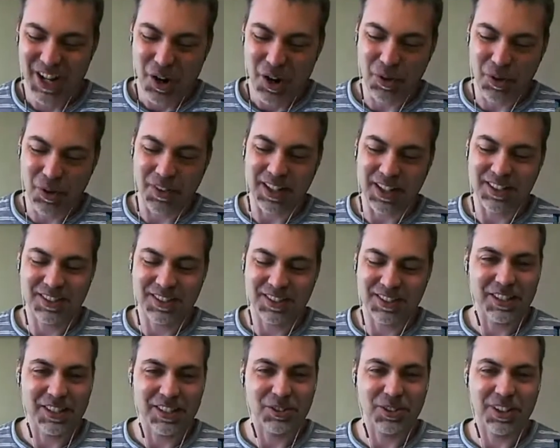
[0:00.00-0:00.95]
Well,
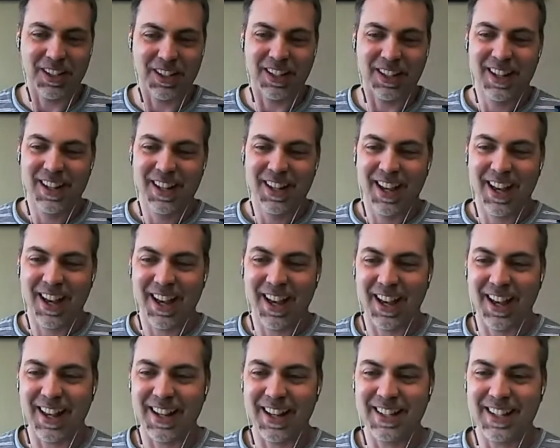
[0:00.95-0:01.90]
that's okay.
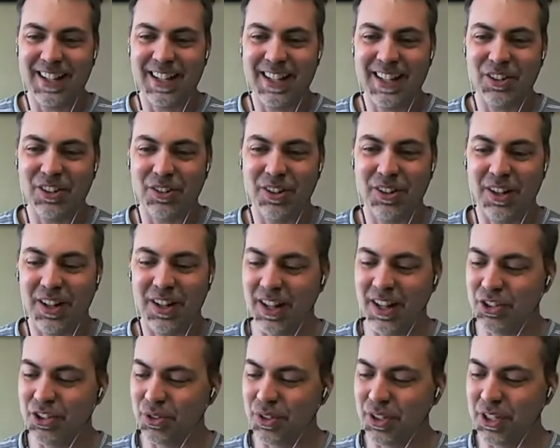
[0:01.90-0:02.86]
And Nikki,
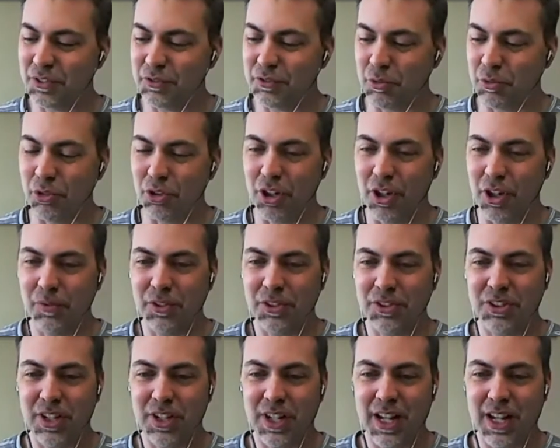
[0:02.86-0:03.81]
you're joining us from your
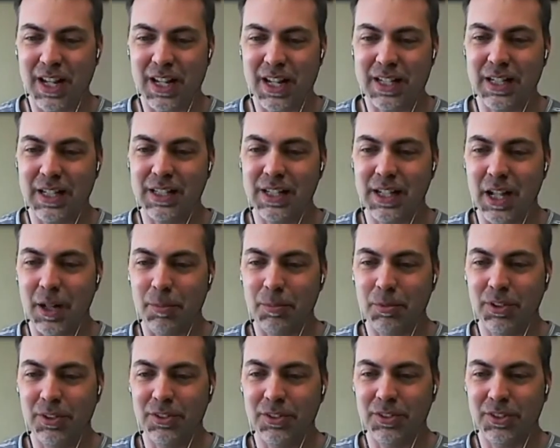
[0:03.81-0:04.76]
office today in
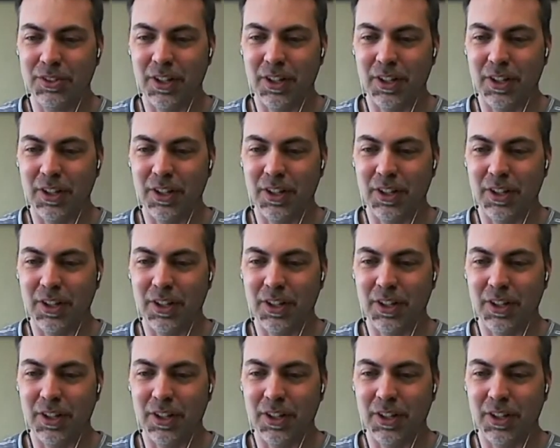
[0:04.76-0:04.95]
Indianapolis.